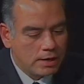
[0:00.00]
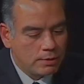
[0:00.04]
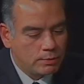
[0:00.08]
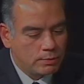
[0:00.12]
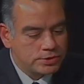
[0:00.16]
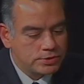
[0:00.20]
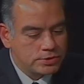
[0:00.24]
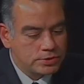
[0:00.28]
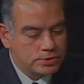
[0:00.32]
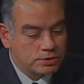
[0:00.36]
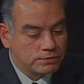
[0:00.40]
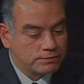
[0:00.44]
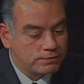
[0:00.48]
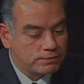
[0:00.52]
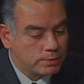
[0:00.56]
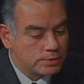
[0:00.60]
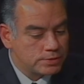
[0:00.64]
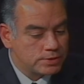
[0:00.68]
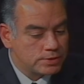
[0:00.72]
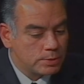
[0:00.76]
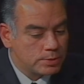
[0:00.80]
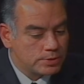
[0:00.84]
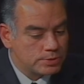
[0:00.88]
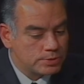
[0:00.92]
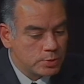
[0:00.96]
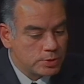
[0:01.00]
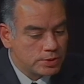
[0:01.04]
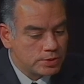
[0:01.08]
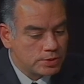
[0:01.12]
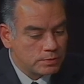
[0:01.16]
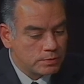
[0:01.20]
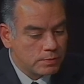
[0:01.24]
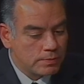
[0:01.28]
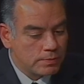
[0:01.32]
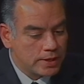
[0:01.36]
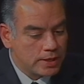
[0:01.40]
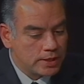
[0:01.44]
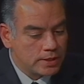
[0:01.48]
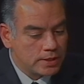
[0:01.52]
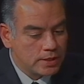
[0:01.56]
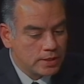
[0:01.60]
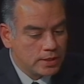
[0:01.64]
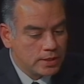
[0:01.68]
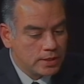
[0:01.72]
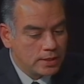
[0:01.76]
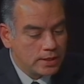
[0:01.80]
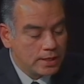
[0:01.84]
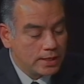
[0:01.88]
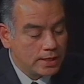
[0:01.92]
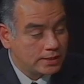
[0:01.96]
I wasn't sure if I was always going to remain
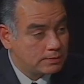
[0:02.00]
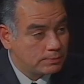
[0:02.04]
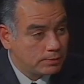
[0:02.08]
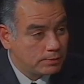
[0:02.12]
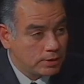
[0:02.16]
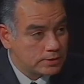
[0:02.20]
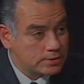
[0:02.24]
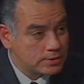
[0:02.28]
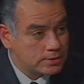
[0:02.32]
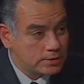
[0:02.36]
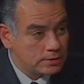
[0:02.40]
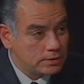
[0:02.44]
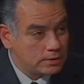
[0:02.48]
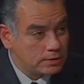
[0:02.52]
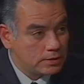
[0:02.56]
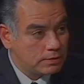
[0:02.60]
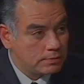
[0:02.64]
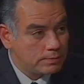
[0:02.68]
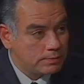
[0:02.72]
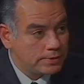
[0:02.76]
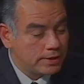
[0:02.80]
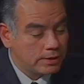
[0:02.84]
at the Boston Globe,